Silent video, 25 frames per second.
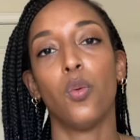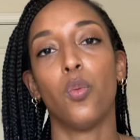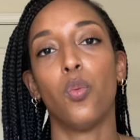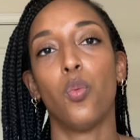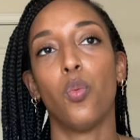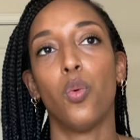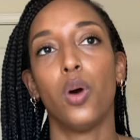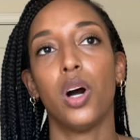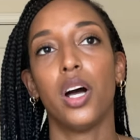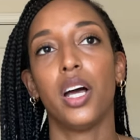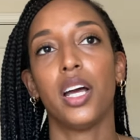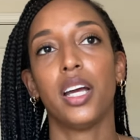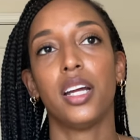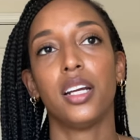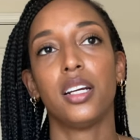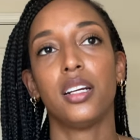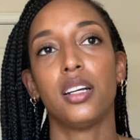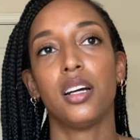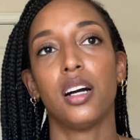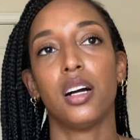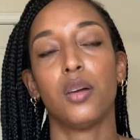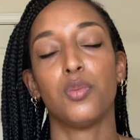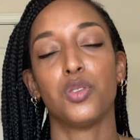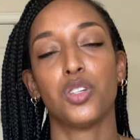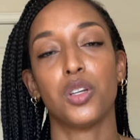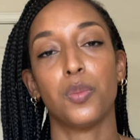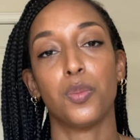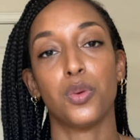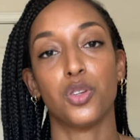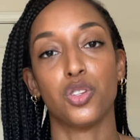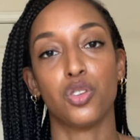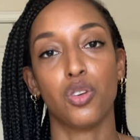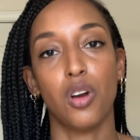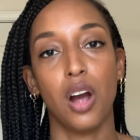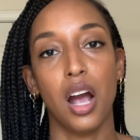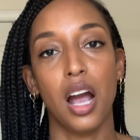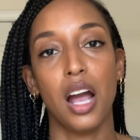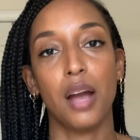what um, she
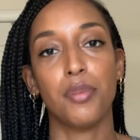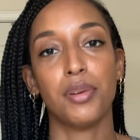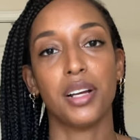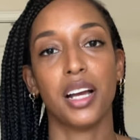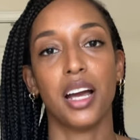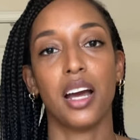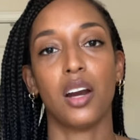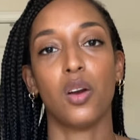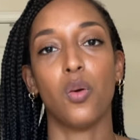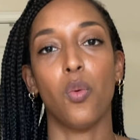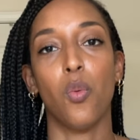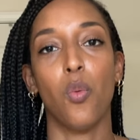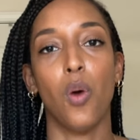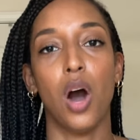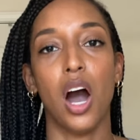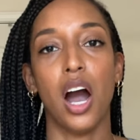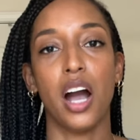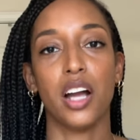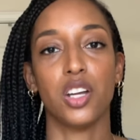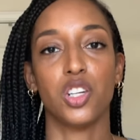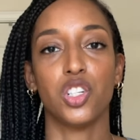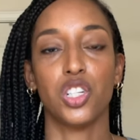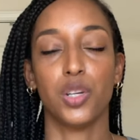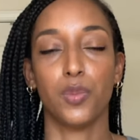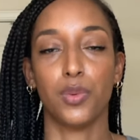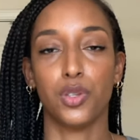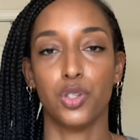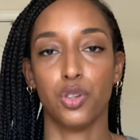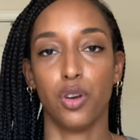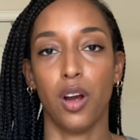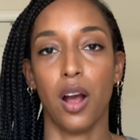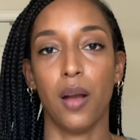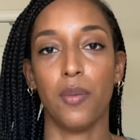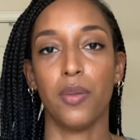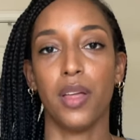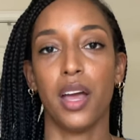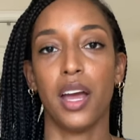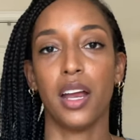prescribed and kind of why she
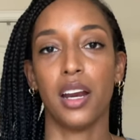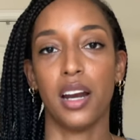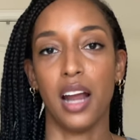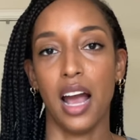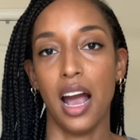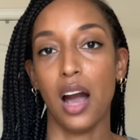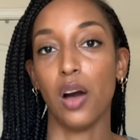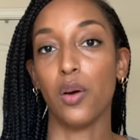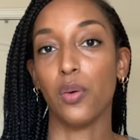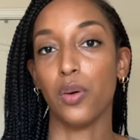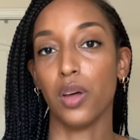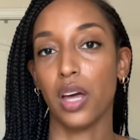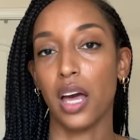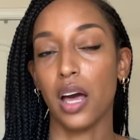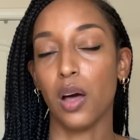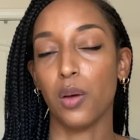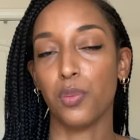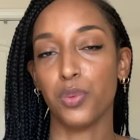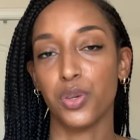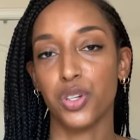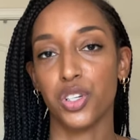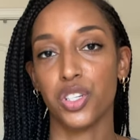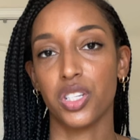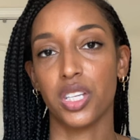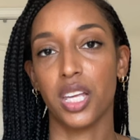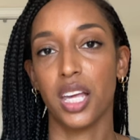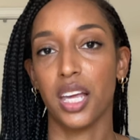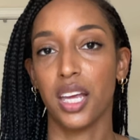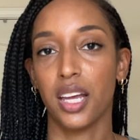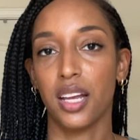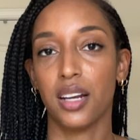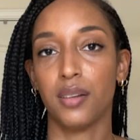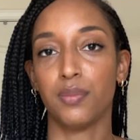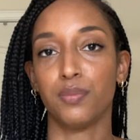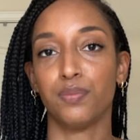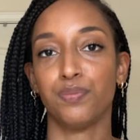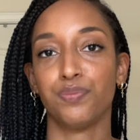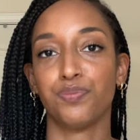prescribed that and how it would help your
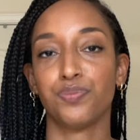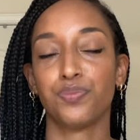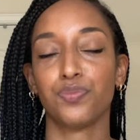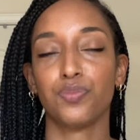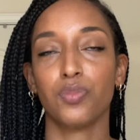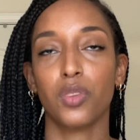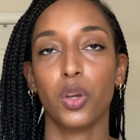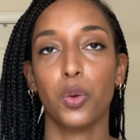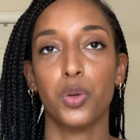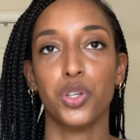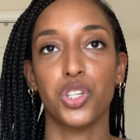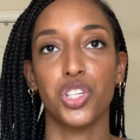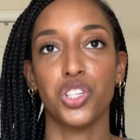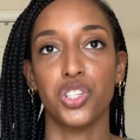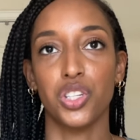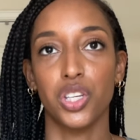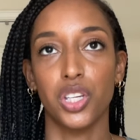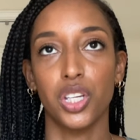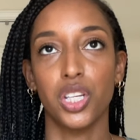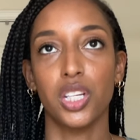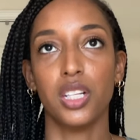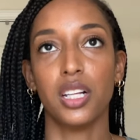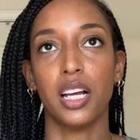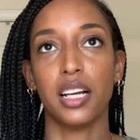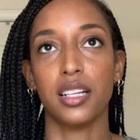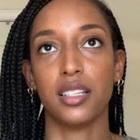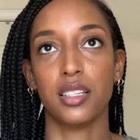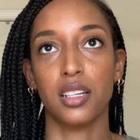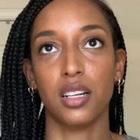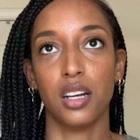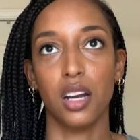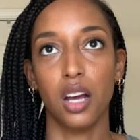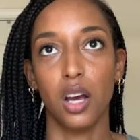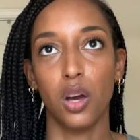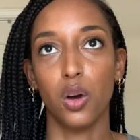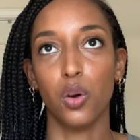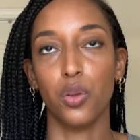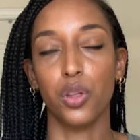skin which is good like to
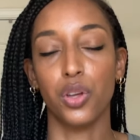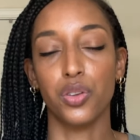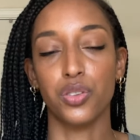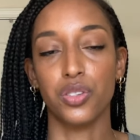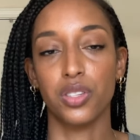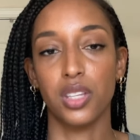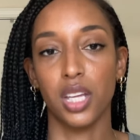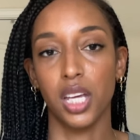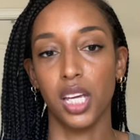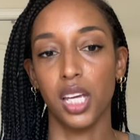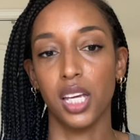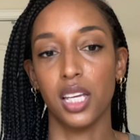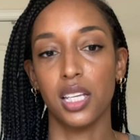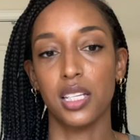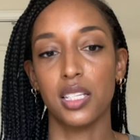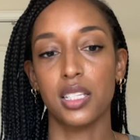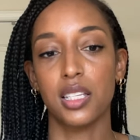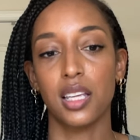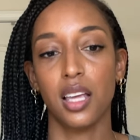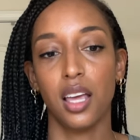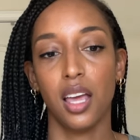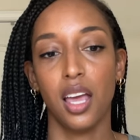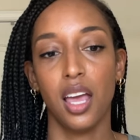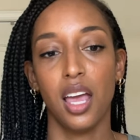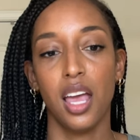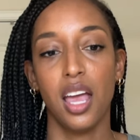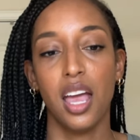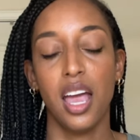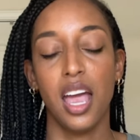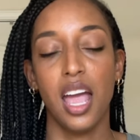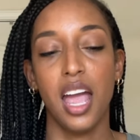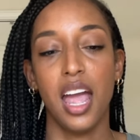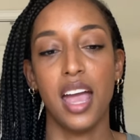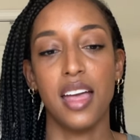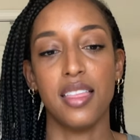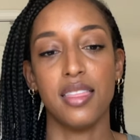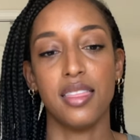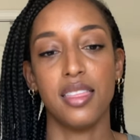know those things
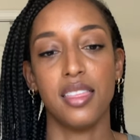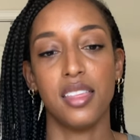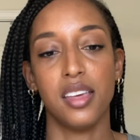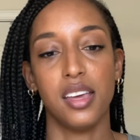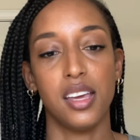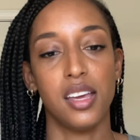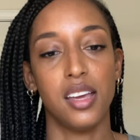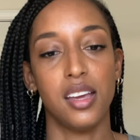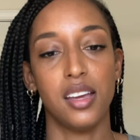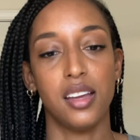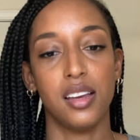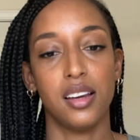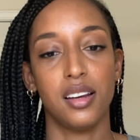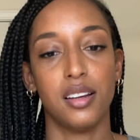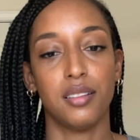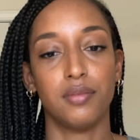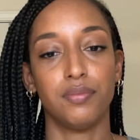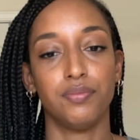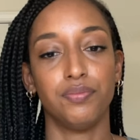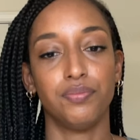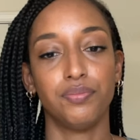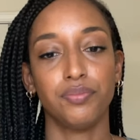and then